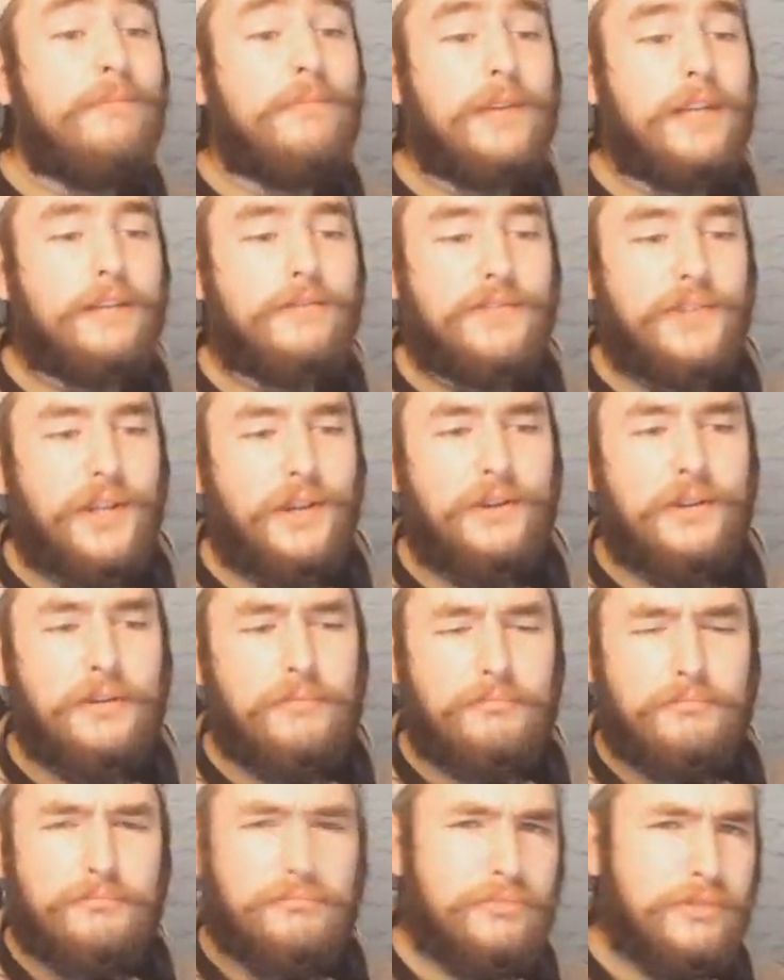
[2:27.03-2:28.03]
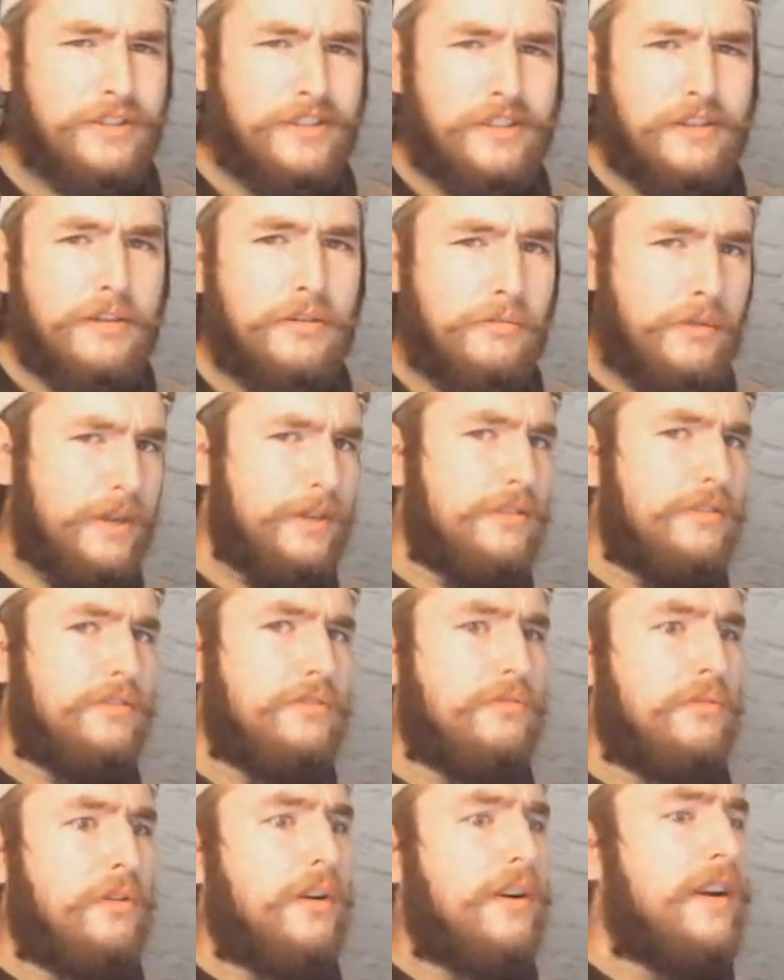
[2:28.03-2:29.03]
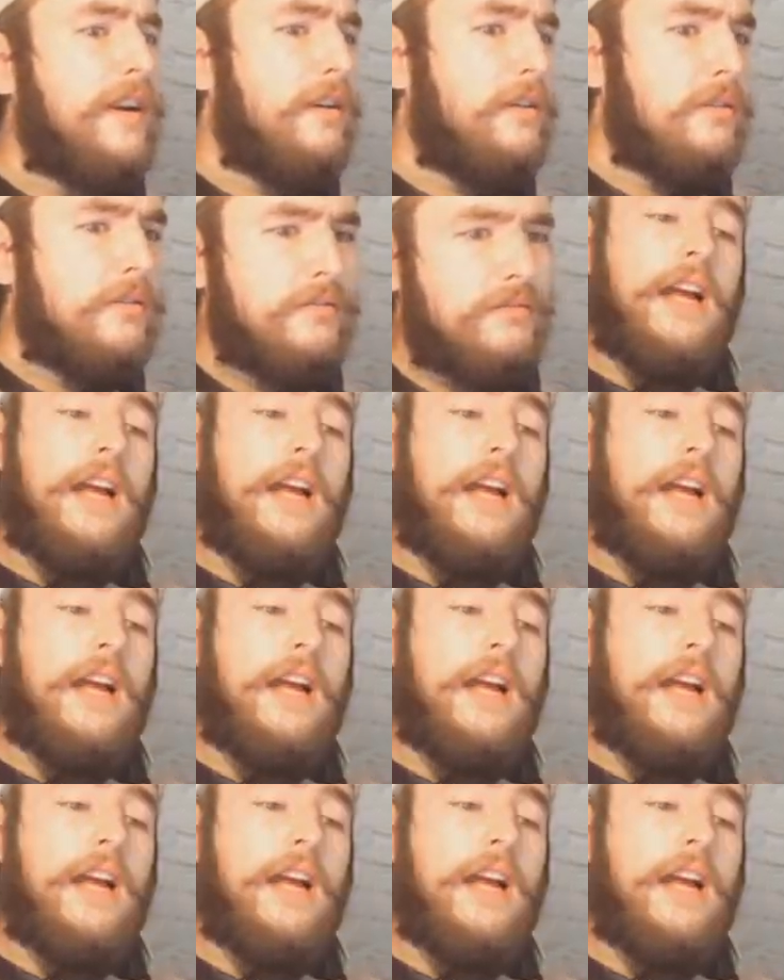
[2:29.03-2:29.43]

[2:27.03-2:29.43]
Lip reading: even though they're pretty horrendous right now.